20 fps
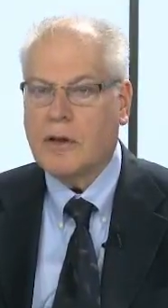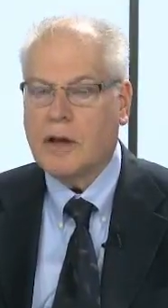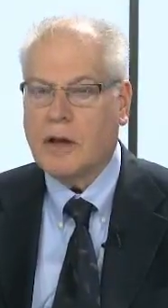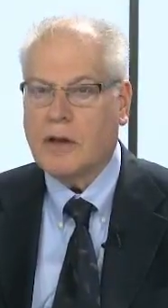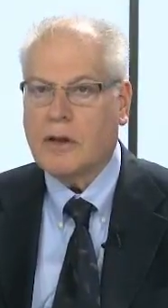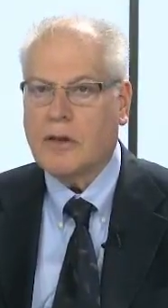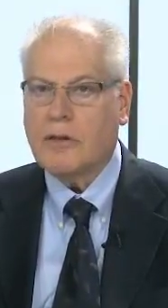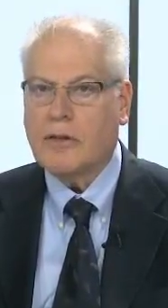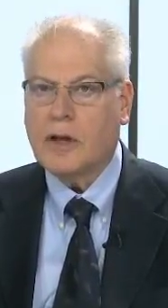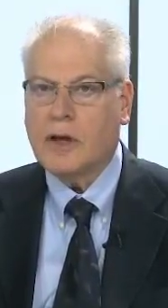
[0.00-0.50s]

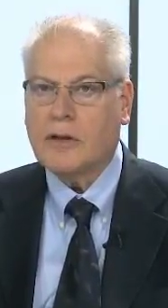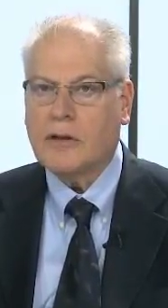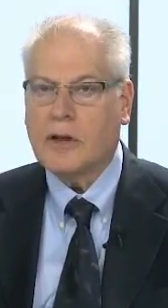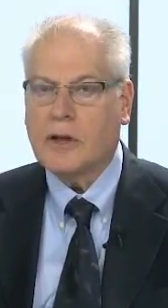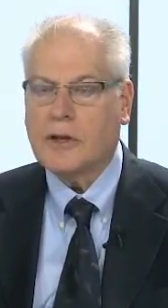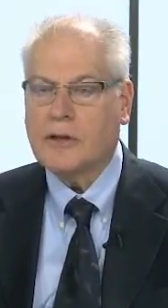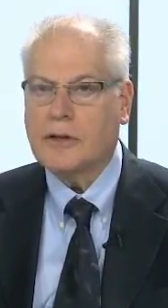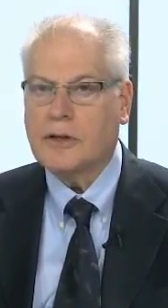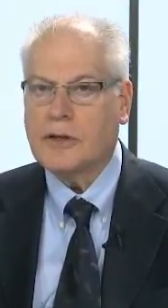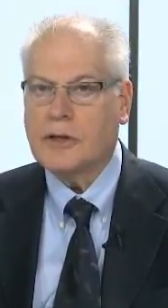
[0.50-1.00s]
The other
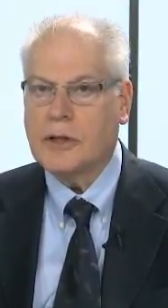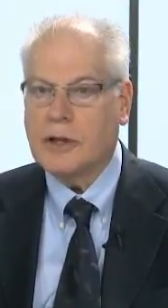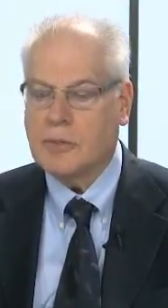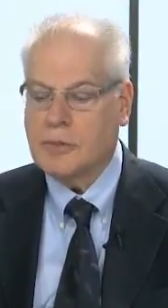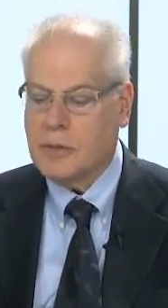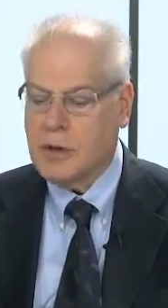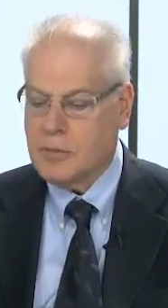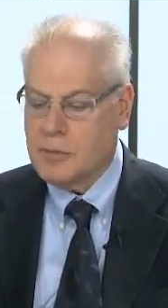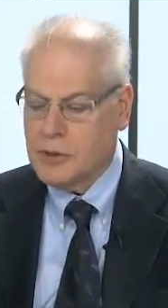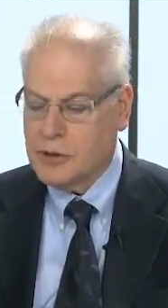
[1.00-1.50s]
thing that the
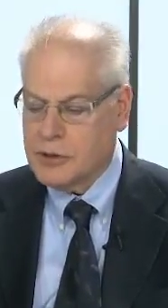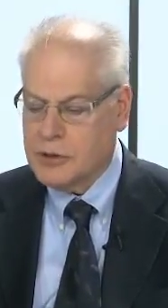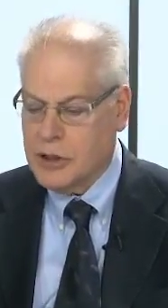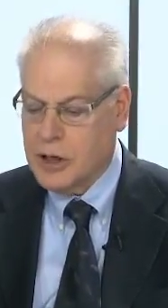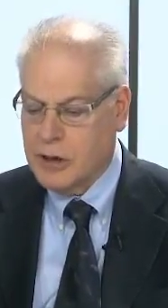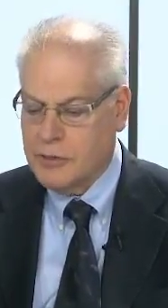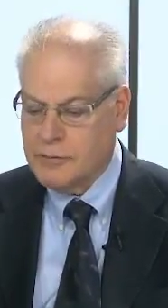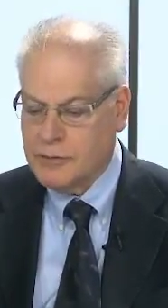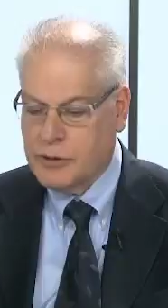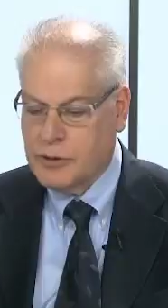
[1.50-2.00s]
team members
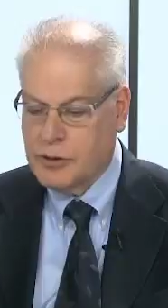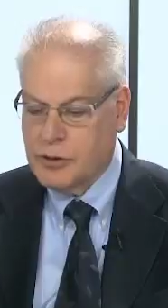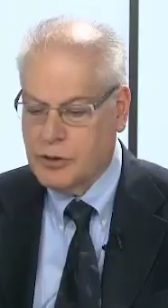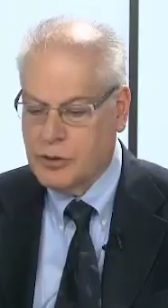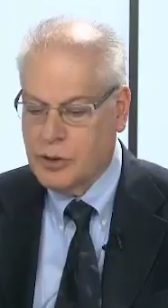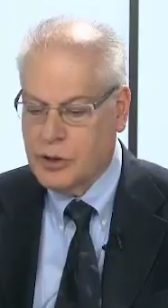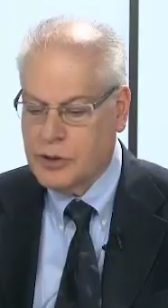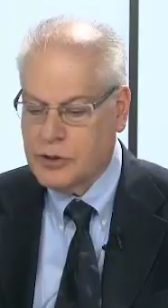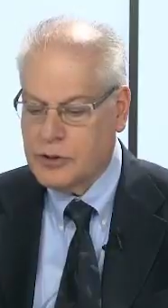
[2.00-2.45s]
have to do